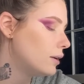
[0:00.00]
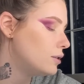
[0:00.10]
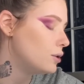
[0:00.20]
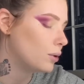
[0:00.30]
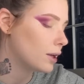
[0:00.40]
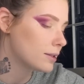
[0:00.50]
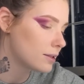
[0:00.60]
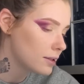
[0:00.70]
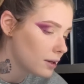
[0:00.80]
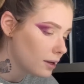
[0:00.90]
do
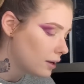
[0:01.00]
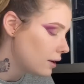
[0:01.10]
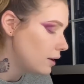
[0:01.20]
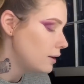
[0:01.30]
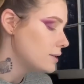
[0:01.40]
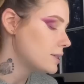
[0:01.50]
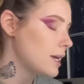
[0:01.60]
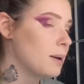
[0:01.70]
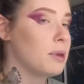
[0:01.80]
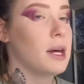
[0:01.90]
this
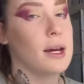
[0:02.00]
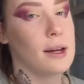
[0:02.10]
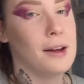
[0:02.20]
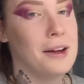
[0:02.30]
same thing.